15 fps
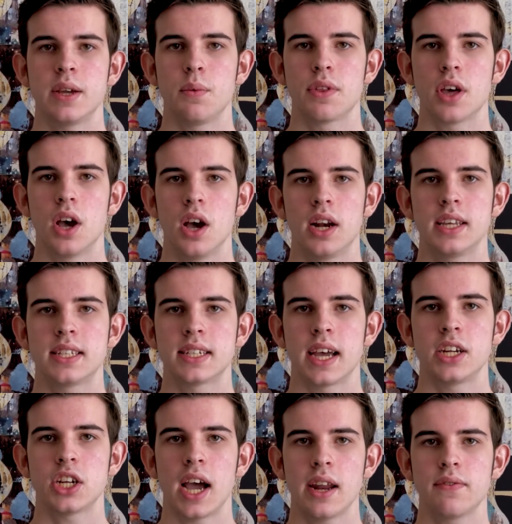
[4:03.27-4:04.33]
with early
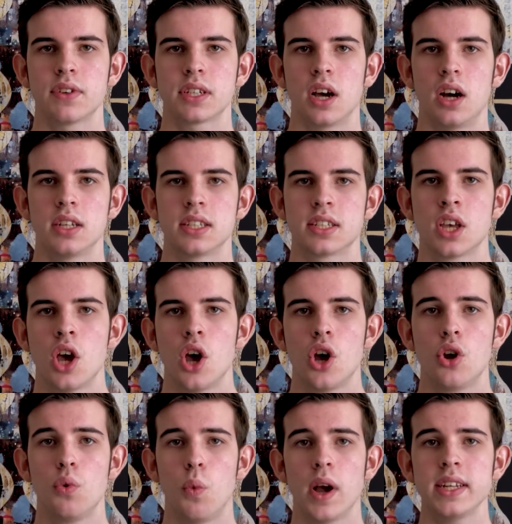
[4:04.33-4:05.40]
stage advertisers
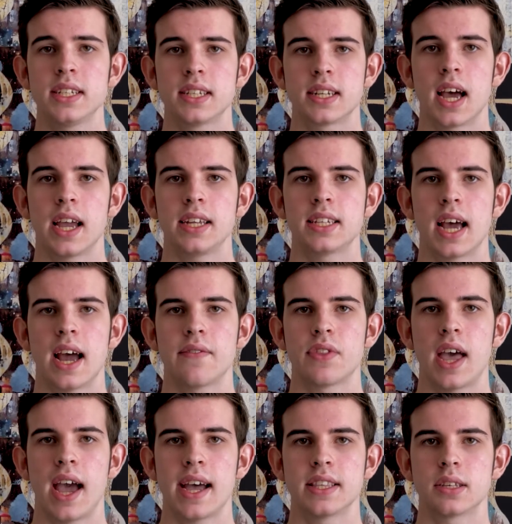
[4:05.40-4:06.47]
who wait a day to have their
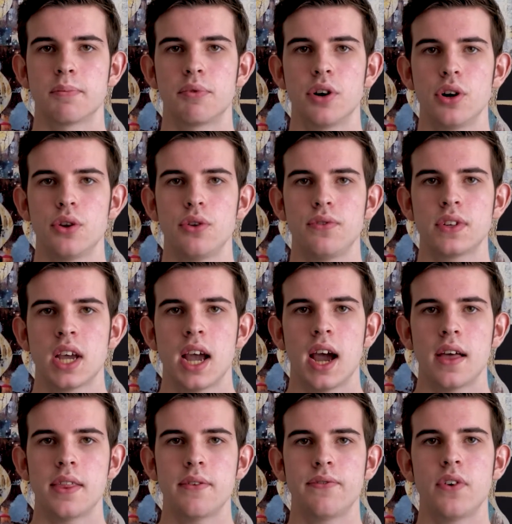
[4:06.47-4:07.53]
ads approved
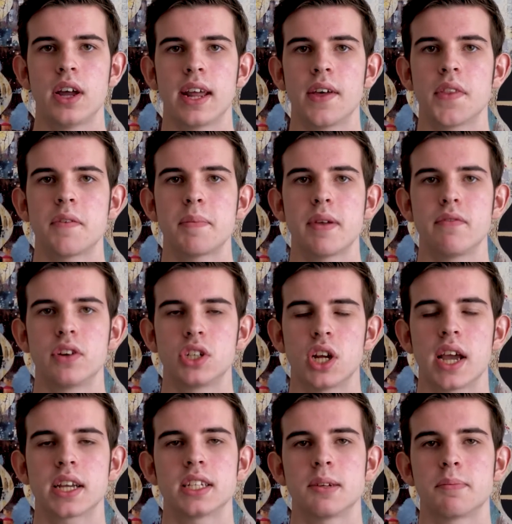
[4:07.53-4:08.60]
and then find out they've been
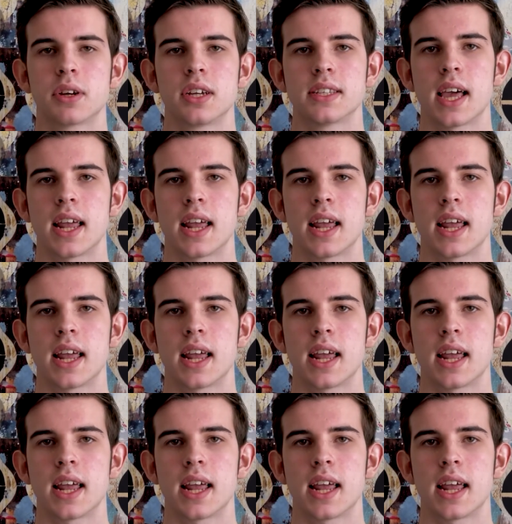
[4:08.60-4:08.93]
rejected because their